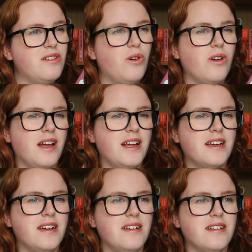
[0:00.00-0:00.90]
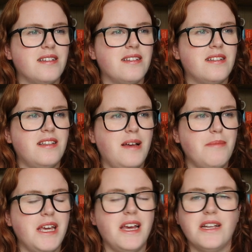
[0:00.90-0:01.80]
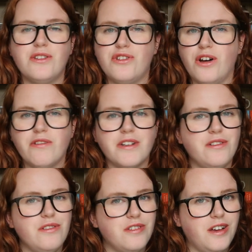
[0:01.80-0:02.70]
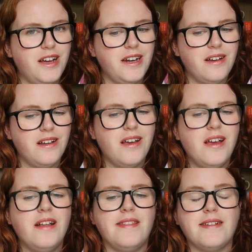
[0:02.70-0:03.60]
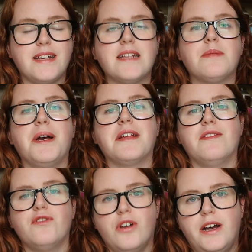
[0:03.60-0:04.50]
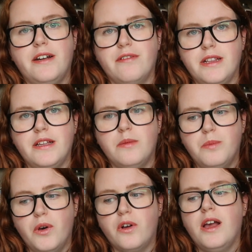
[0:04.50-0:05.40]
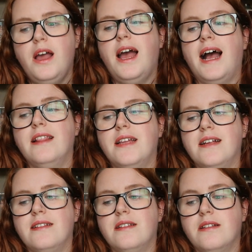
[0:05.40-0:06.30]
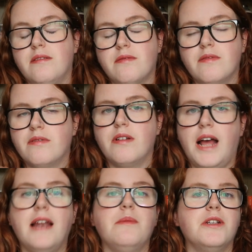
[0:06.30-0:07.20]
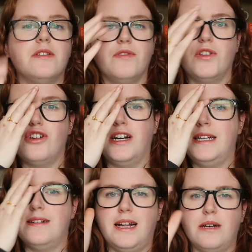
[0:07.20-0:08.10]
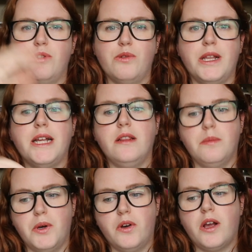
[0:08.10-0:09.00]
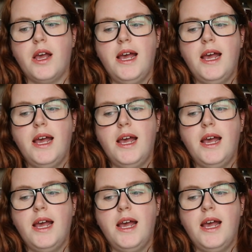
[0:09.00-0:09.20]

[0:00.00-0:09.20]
or like a semi-historical China. There's aspects of China in this book, and there's elements of the Chinese language within the book,